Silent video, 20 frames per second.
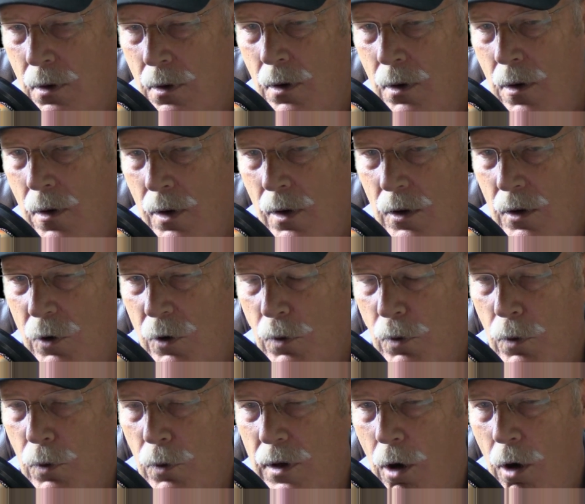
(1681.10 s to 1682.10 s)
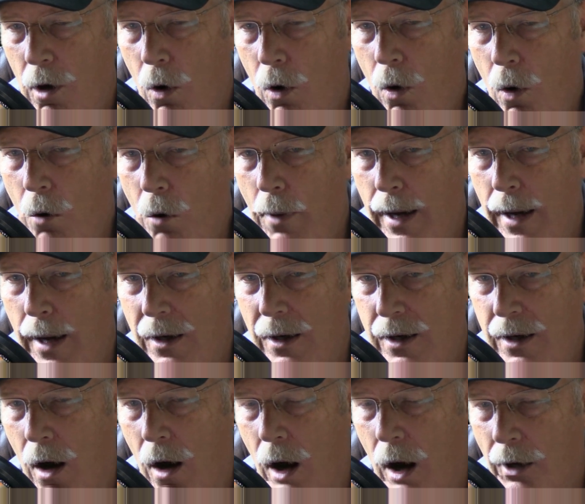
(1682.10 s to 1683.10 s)
you would go, oh my
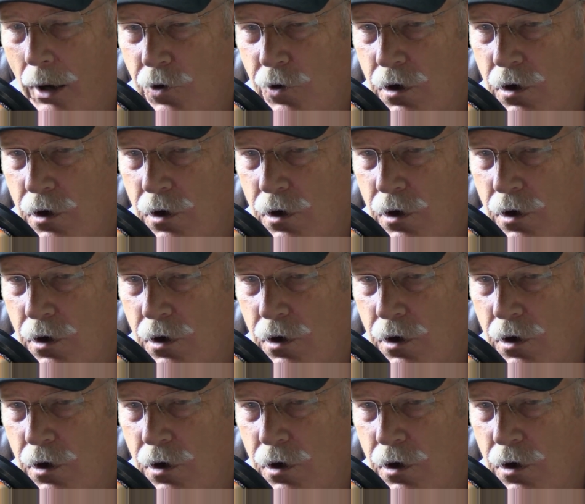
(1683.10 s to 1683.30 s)
gosh.